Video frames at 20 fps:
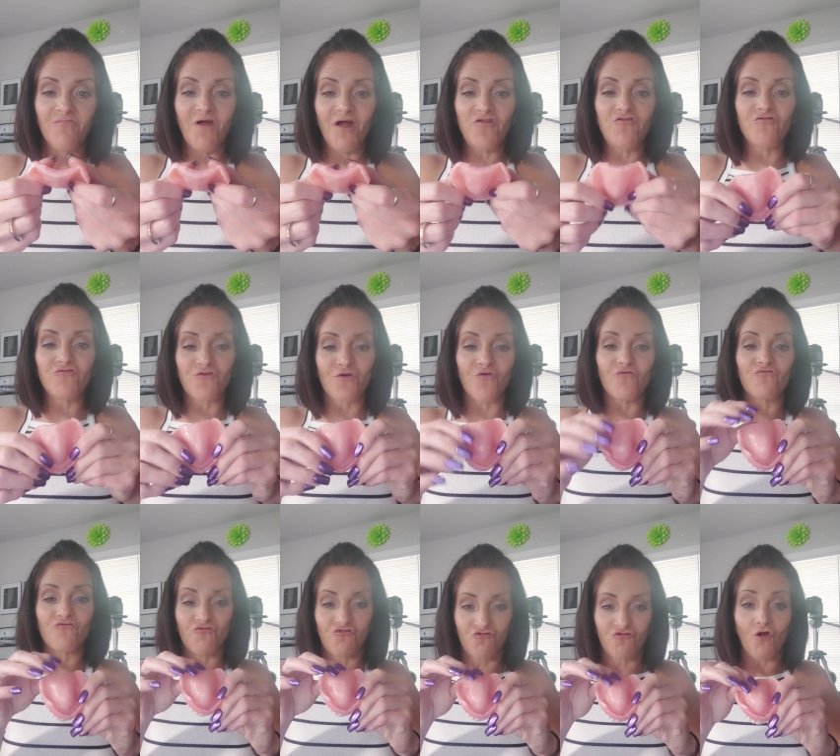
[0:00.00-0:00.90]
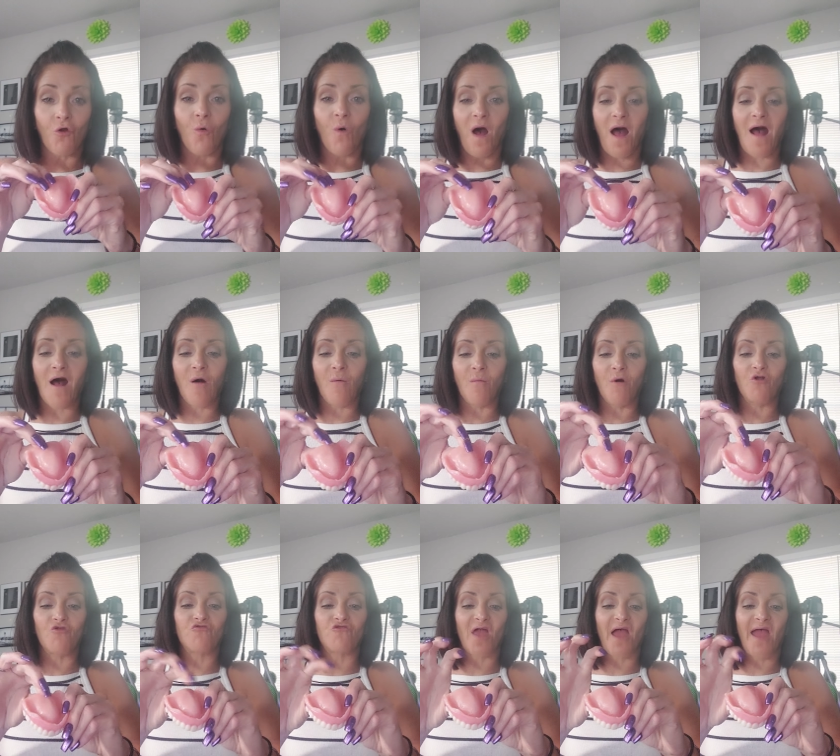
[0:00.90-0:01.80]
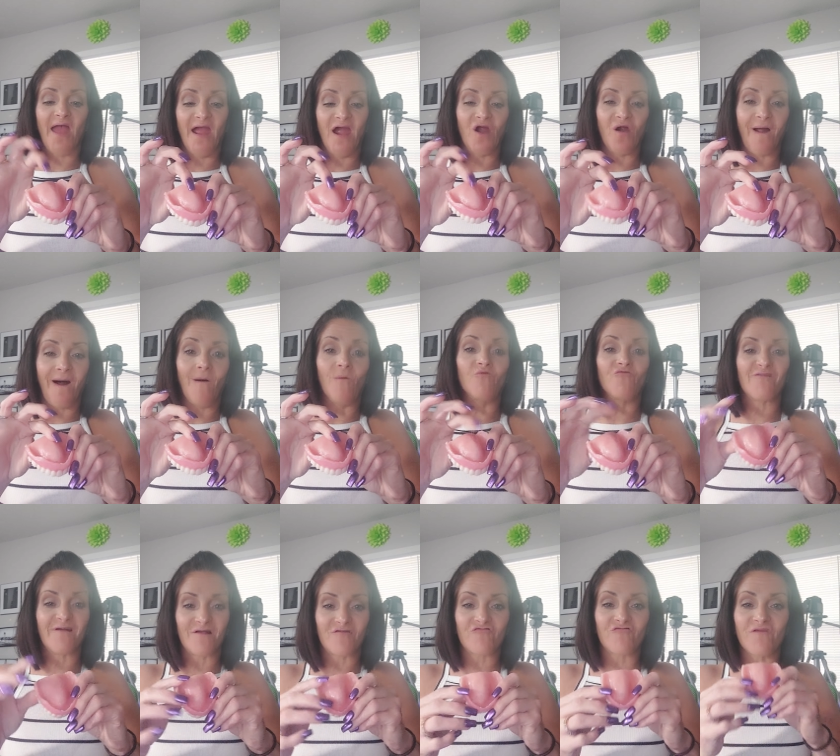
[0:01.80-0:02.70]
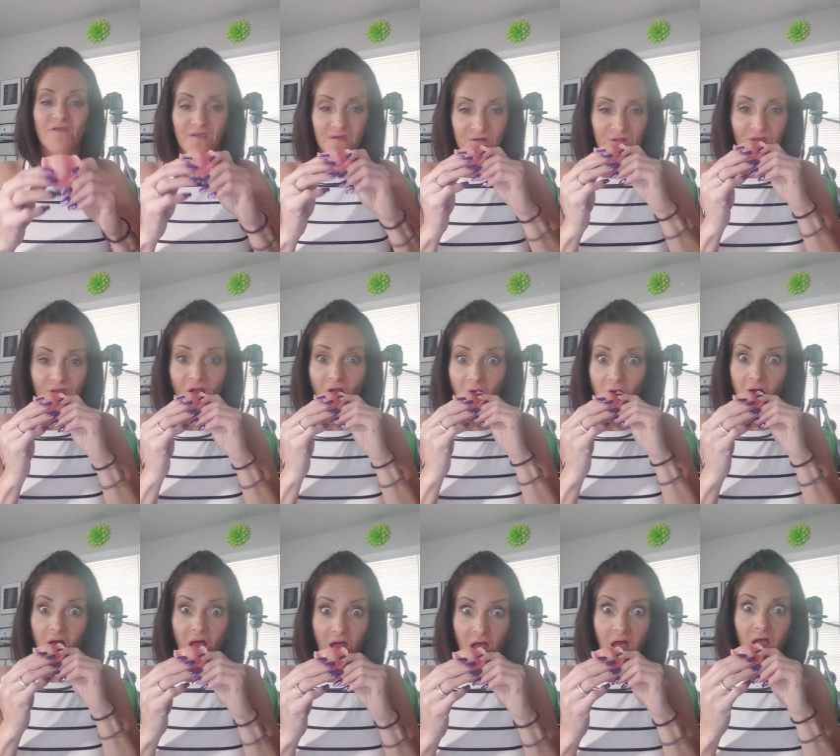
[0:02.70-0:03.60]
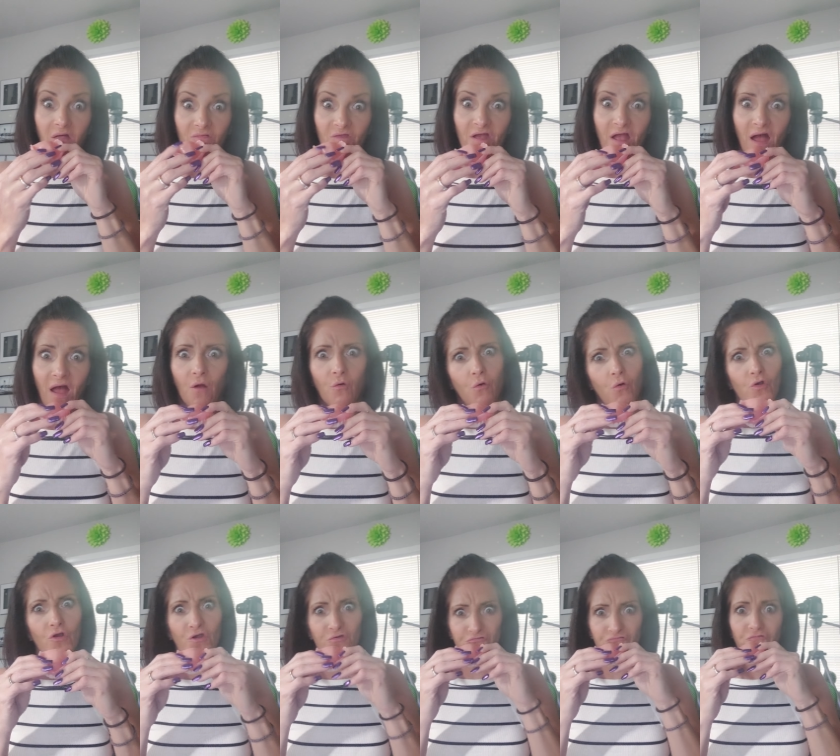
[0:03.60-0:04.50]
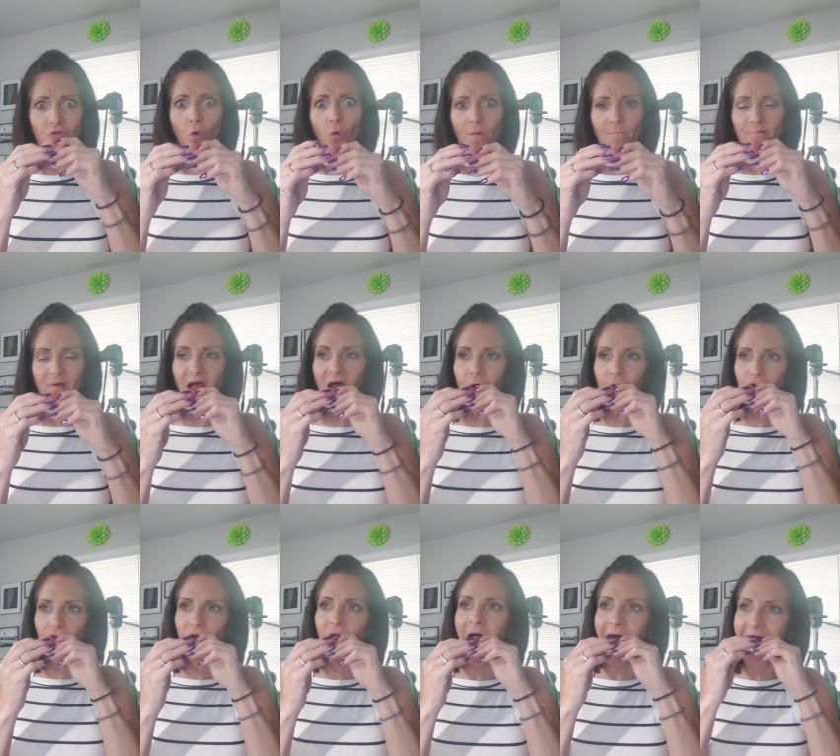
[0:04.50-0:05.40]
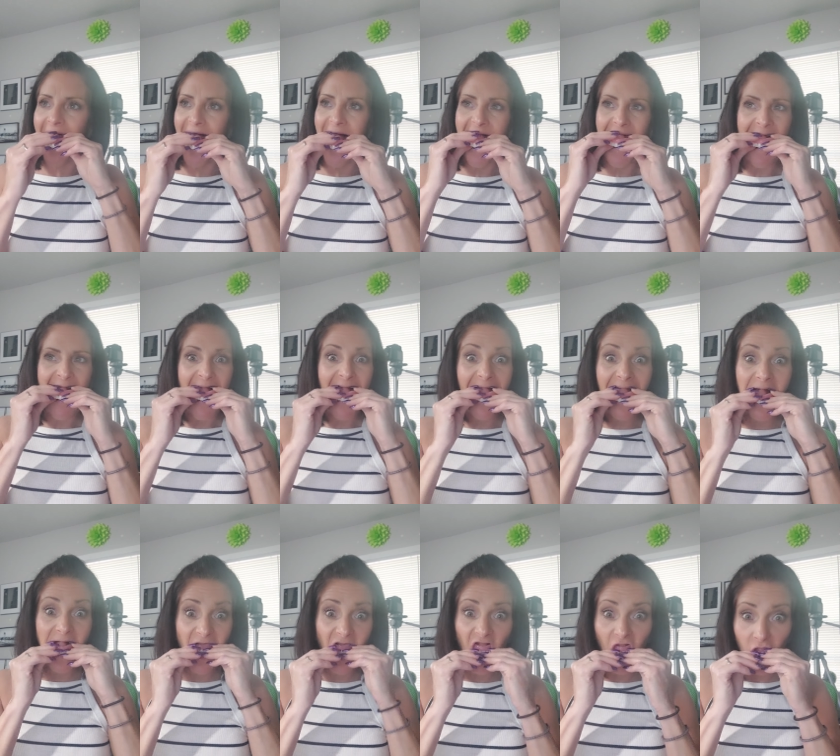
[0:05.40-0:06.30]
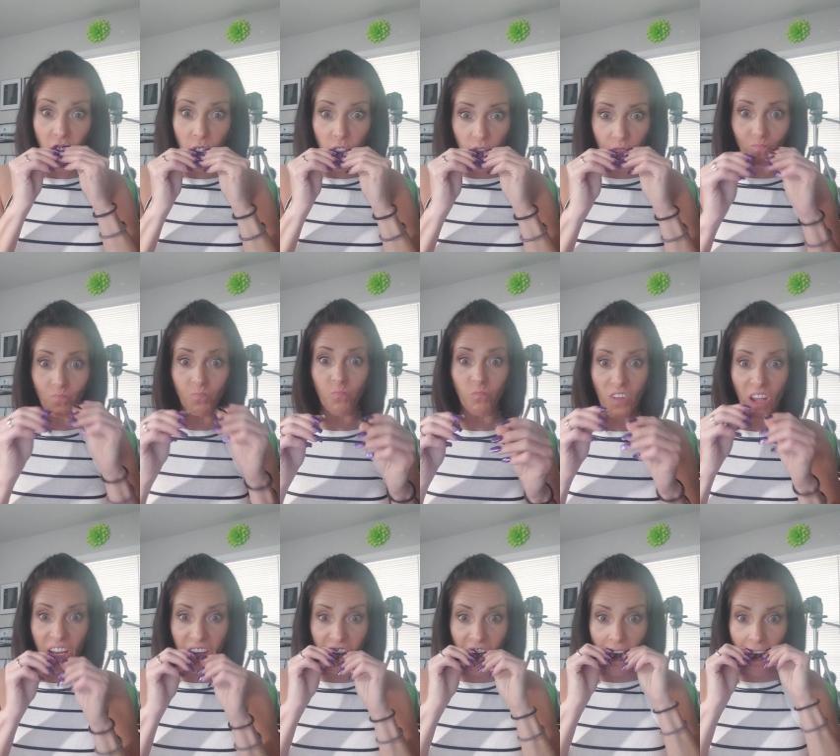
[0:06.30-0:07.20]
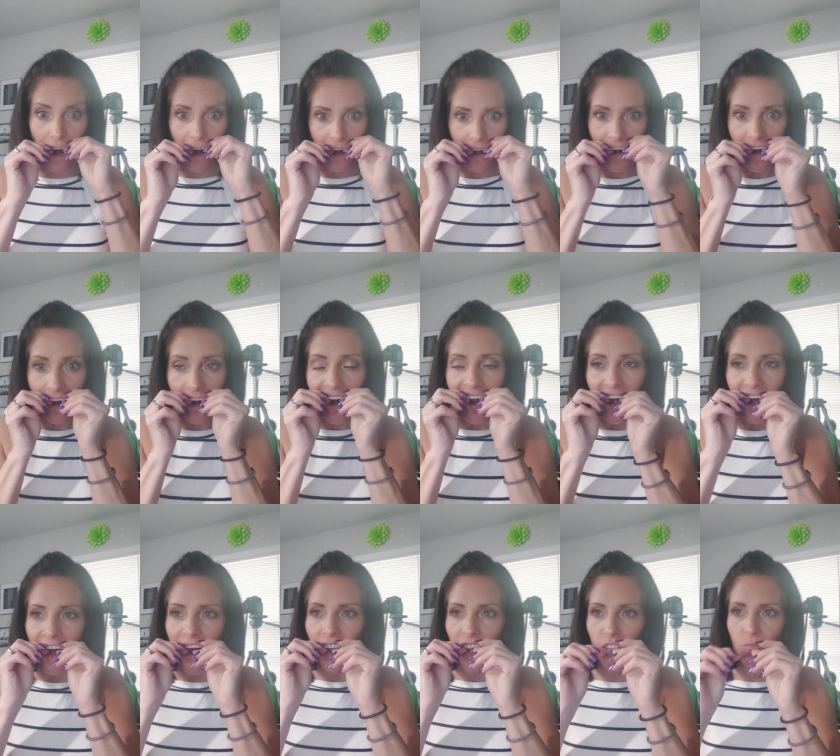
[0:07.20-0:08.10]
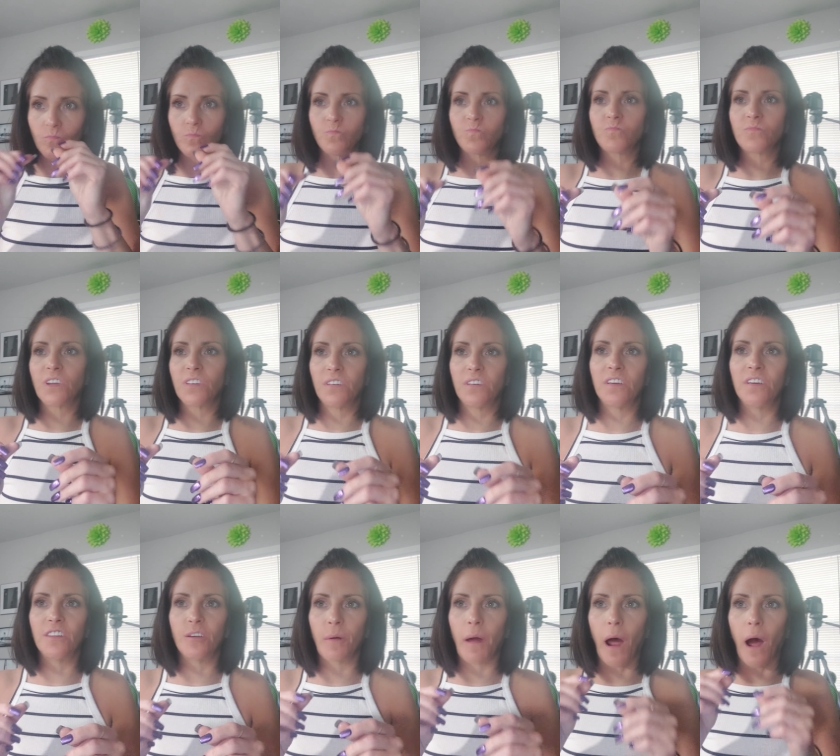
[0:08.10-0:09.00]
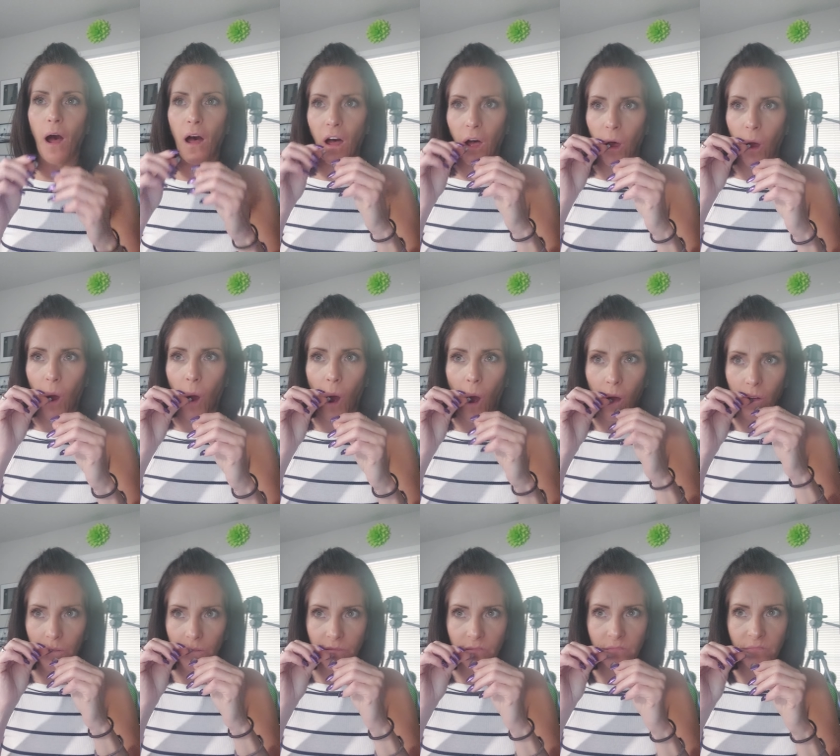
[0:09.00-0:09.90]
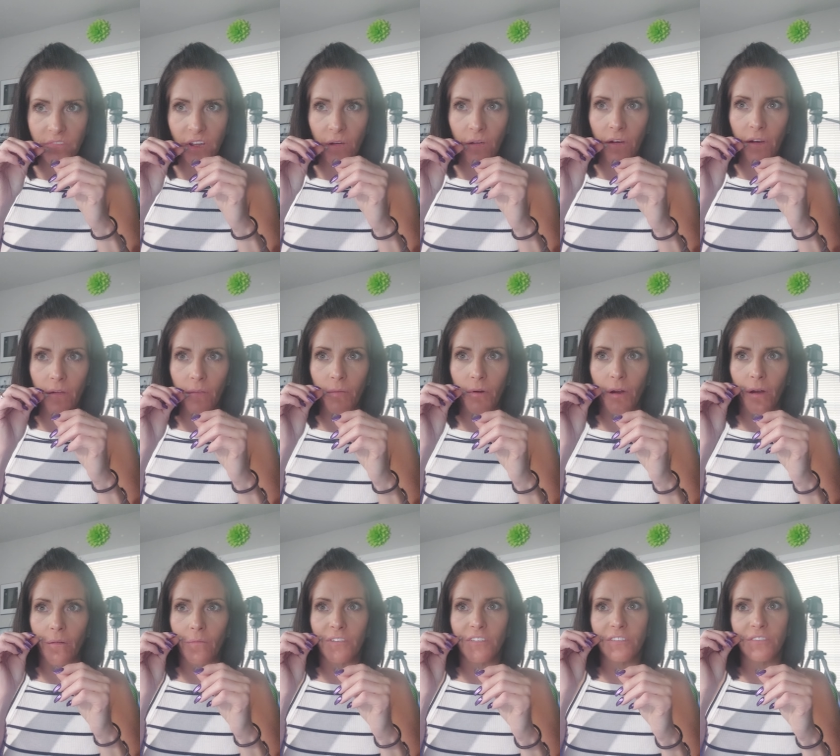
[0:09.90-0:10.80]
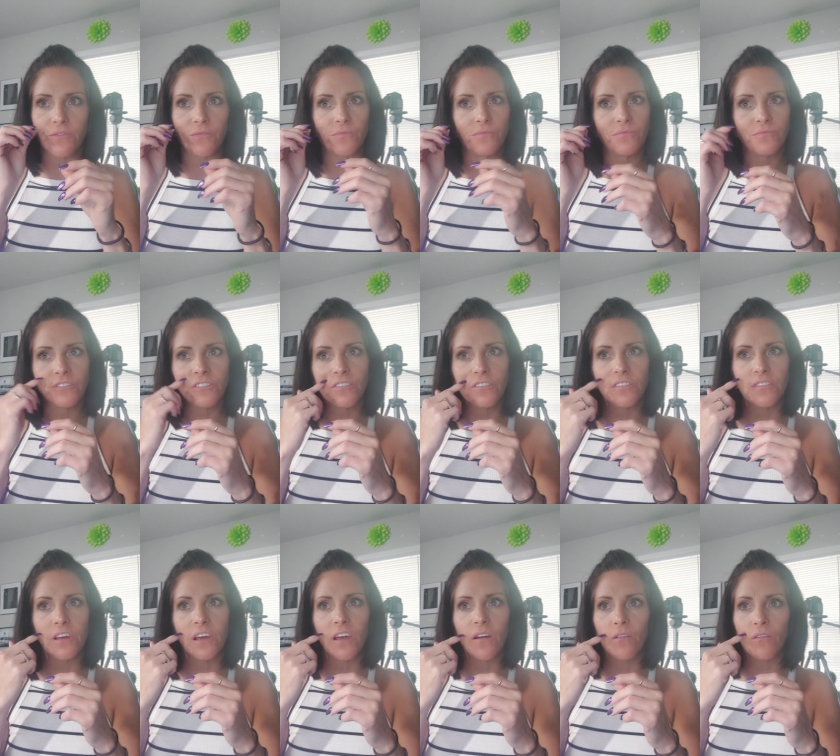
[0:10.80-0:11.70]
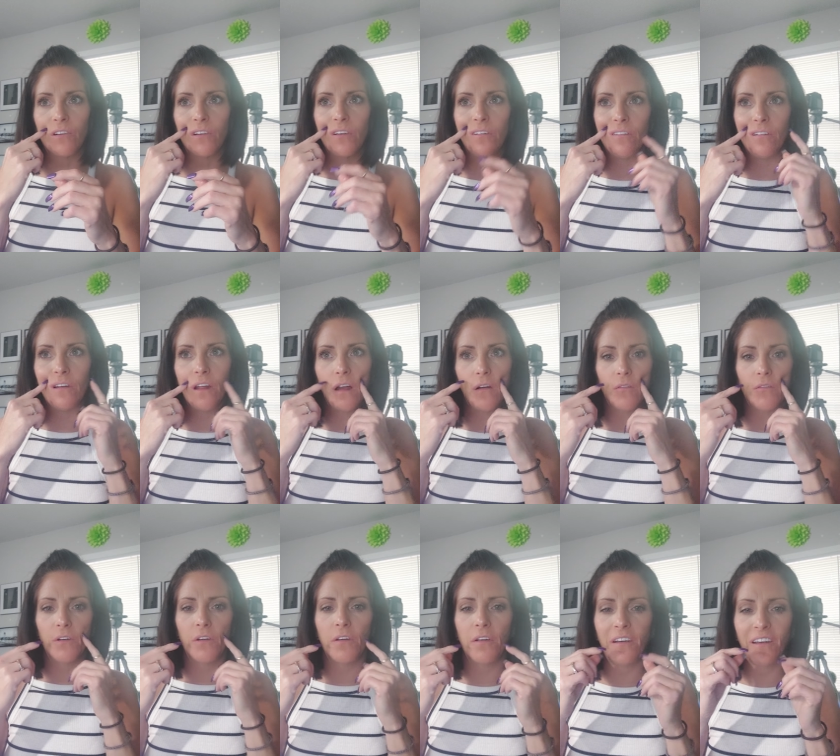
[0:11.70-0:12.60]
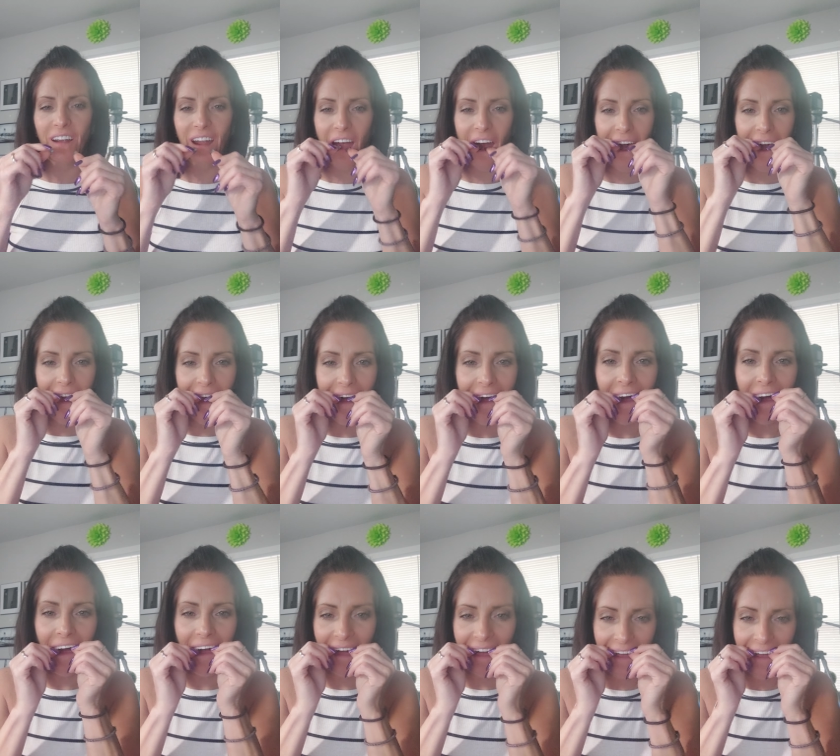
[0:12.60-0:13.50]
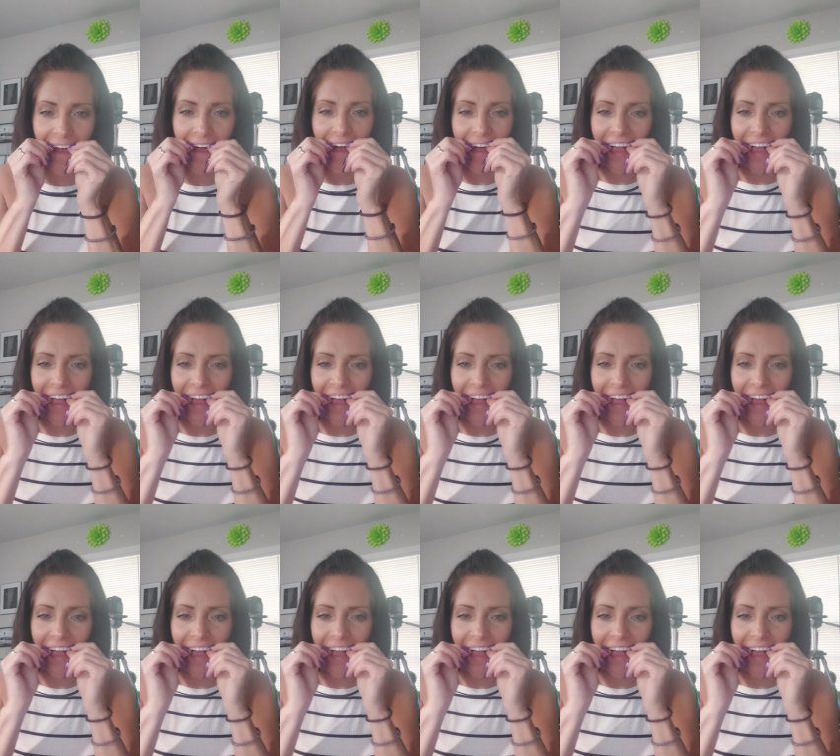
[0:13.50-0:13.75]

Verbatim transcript: that just goes to show how much air I was actually getting. and they got go get, go get powder. Well, I did. I did get the, uh-oh. Now we're gonna have a problem. It's really tight over here and our not